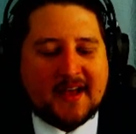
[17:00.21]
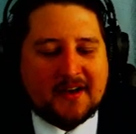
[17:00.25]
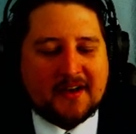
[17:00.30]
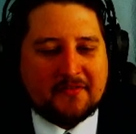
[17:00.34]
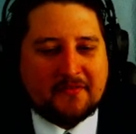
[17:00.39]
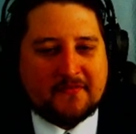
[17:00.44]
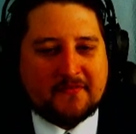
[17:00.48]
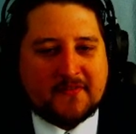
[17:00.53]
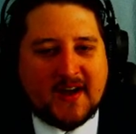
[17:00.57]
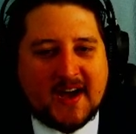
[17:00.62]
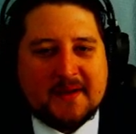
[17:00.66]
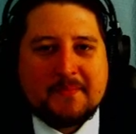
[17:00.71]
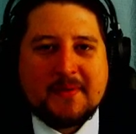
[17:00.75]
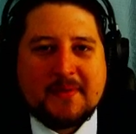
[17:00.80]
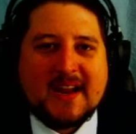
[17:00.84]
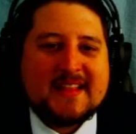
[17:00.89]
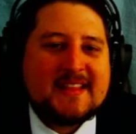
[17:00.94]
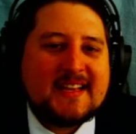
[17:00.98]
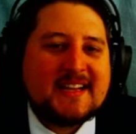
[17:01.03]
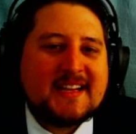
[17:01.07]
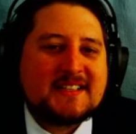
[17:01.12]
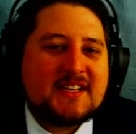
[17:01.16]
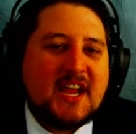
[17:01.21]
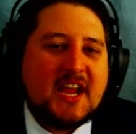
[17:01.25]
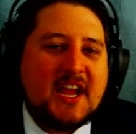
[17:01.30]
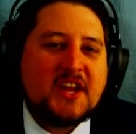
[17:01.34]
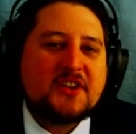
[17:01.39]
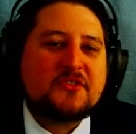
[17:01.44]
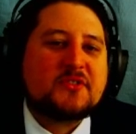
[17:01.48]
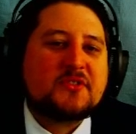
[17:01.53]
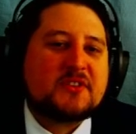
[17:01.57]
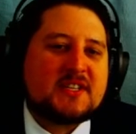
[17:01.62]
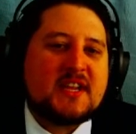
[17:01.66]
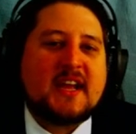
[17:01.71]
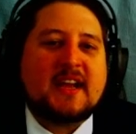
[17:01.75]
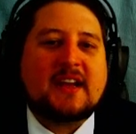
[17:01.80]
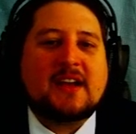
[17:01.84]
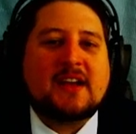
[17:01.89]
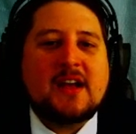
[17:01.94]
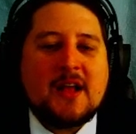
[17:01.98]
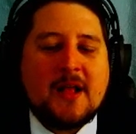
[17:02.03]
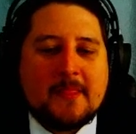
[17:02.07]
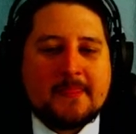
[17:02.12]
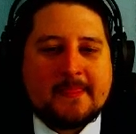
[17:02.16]
of fun, but I think it's
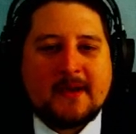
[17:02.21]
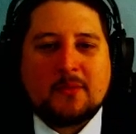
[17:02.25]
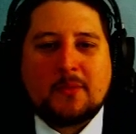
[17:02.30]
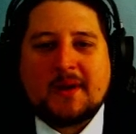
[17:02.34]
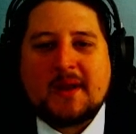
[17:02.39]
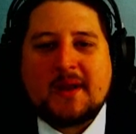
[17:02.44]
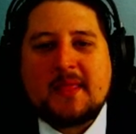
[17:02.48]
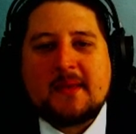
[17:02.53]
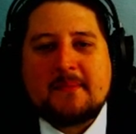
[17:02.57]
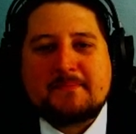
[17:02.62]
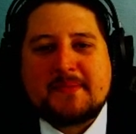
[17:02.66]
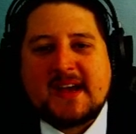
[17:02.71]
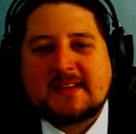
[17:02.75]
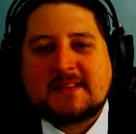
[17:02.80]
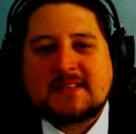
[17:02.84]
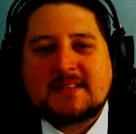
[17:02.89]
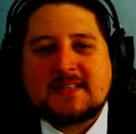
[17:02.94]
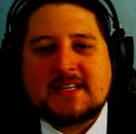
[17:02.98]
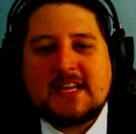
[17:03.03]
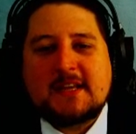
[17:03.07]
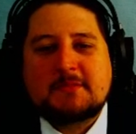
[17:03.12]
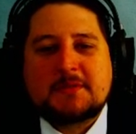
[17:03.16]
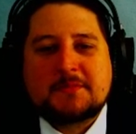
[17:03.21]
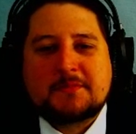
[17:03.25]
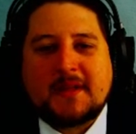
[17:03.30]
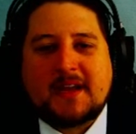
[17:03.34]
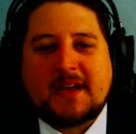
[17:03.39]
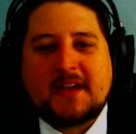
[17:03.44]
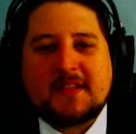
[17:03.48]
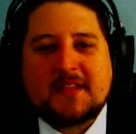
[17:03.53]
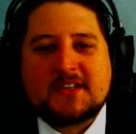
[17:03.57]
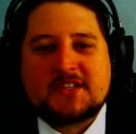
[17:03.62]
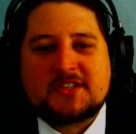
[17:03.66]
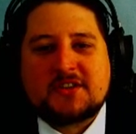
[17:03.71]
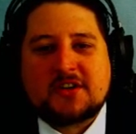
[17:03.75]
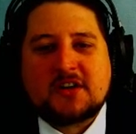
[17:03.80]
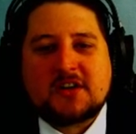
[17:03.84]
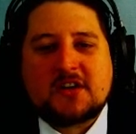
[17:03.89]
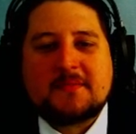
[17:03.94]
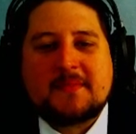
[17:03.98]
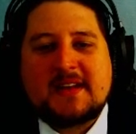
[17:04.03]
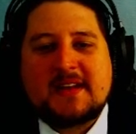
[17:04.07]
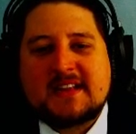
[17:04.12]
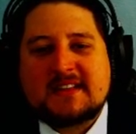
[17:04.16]
interesting that one of the best teams playing in this
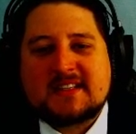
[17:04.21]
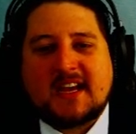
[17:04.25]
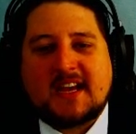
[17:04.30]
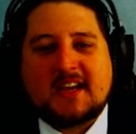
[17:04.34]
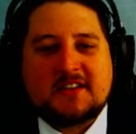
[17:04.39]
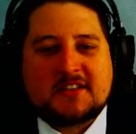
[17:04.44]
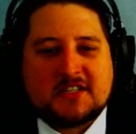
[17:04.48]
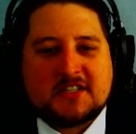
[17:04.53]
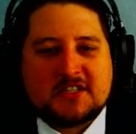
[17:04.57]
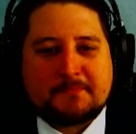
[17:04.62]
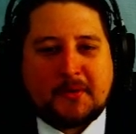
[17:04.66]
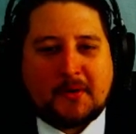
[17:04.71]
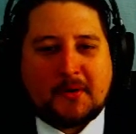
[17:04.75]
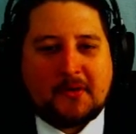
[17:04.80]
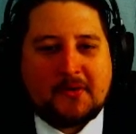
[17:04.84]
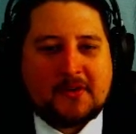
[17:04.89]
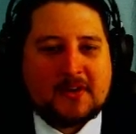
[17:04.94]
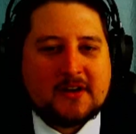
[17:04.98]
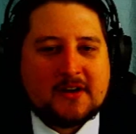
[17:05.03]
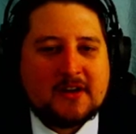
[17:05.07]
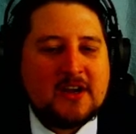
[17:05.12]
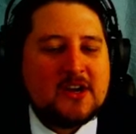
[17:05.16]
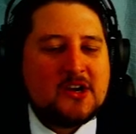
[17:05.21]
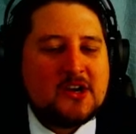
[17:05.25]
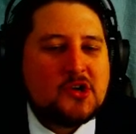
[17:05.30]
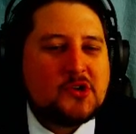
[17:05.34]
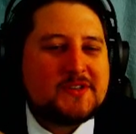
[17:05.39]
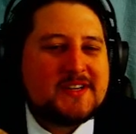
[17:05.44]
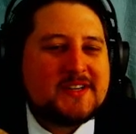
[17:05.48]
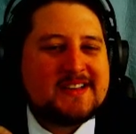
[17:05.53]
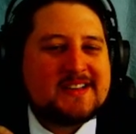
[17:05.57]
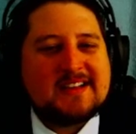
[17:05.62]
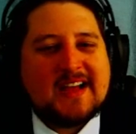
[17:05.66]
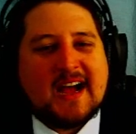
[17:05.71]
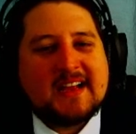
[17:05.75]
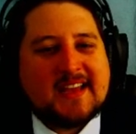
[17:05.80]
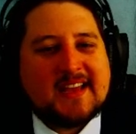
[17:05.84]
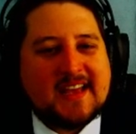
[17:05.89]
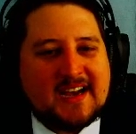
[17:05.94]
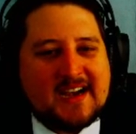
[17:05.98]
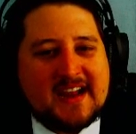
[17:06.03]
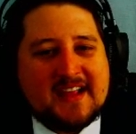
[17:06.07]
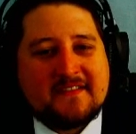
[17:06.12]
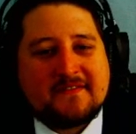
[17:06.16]
tournament is Aces Polar, who did not
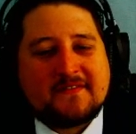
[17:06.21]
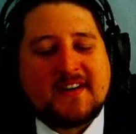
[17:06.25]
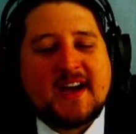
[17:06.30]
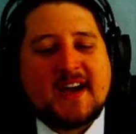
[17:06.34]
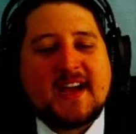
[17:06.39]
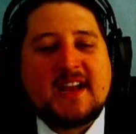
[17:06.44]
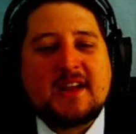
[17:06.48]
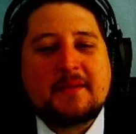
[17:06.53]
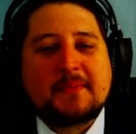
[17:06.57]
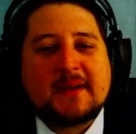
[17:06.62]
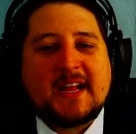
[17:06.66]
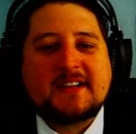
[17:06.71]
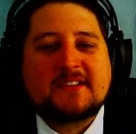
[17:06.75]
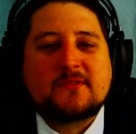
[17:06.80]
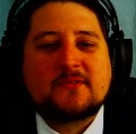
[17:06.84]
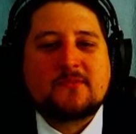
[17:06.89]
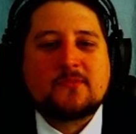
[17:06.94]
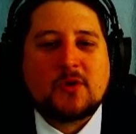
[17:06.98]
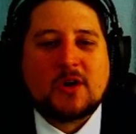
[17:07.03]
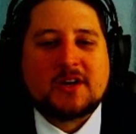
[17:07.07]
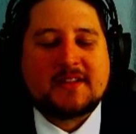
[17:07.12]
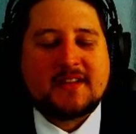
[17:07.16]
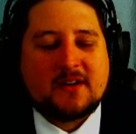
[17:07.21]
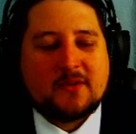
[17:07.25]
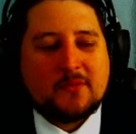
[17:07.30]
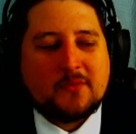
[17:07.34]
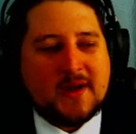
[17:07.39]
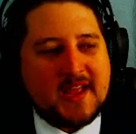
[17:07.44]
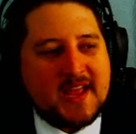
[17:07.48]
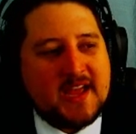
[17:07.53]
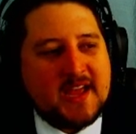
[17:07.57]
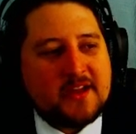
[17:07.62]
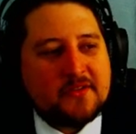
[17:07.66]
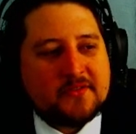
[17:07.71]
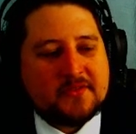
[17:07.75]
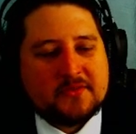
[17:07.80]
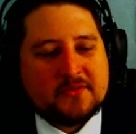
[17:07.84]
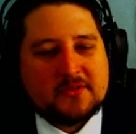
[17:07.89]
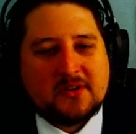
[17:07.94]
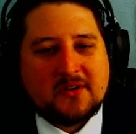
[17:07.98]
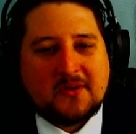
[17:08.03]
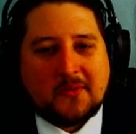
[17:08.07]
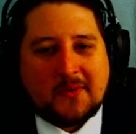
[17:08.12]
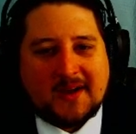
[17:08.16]
get an invite but had to work their way in
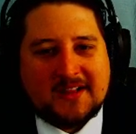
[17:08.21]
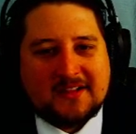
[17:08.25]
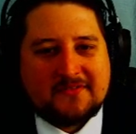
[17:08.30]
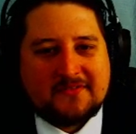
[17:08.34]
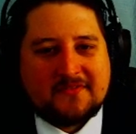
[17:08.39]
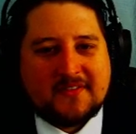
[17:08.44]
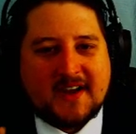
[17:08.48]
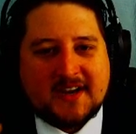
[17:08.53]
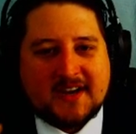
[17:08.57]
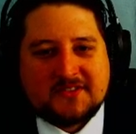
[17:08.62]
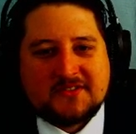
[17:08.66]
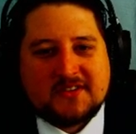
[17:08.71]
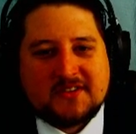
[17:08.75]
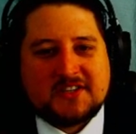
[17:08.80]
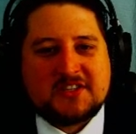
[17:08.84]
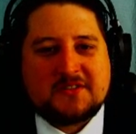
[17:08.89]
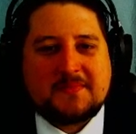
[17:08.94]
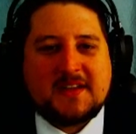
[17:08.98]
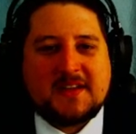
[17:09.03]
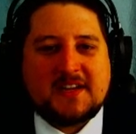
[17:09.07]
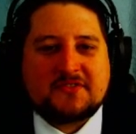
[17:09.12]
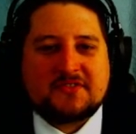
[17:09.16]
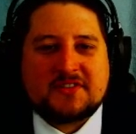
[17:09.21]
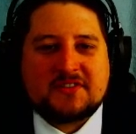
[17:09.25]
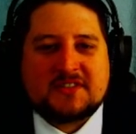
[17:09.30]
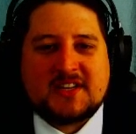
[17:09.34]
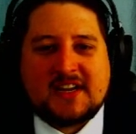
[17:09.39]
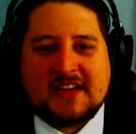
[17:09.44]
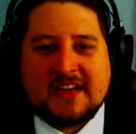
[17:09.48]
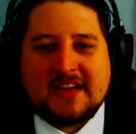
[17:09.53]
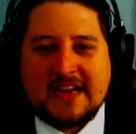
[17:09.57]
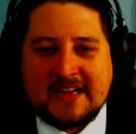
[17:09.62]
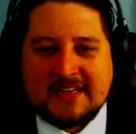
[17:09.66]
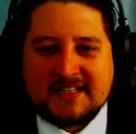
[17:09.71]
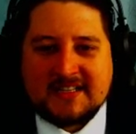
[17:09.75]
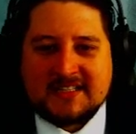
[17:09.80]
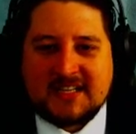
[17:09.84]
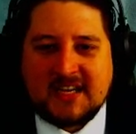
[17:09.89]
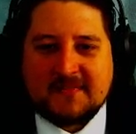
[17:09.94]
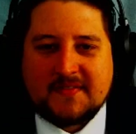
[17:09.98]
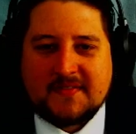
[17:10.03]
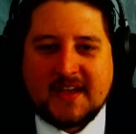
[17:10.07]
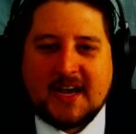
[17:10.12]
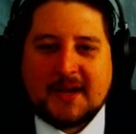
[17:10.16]
through a qualifier. So that should be interesting to
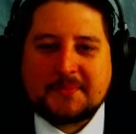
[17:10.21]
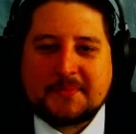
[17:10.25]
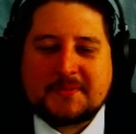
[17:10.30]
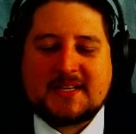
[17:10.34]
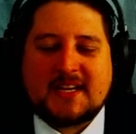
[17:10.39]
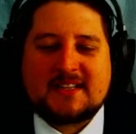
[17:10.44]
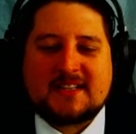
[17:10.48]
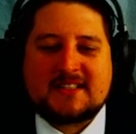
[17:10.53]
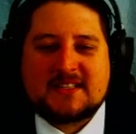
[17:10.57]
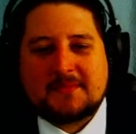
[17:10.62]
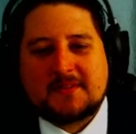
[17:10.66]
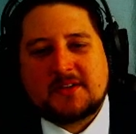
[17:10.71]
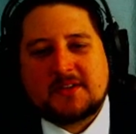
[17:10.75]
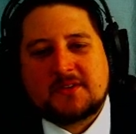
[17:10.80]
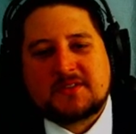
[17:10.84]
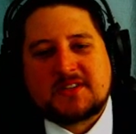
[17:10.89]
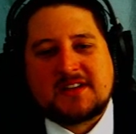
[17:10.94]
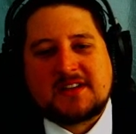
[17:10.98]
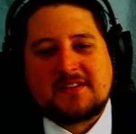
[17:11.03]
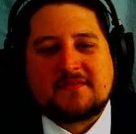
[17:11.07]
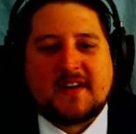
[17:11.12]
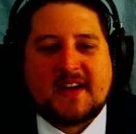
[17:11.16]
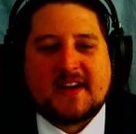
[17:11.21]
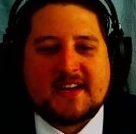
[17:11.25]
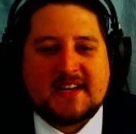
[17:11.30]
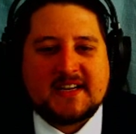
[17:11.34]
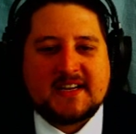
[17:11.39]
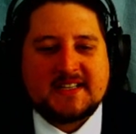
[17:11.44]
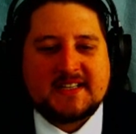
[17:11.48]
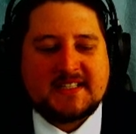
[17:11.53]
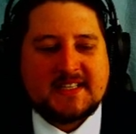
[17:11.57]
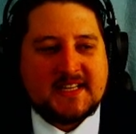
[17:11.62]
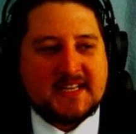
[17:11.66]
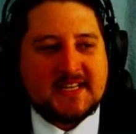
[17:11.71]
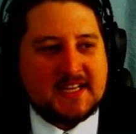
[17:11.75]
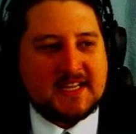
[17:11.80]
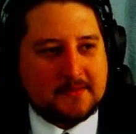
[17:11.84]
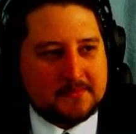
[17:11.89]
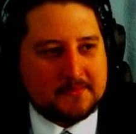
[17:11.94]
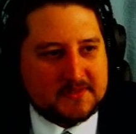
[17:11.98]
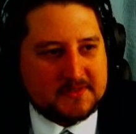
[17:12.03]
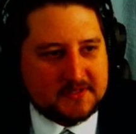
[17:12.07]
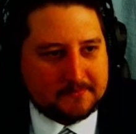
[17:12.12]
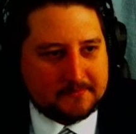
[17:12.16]
see if they upset some of those invited teams.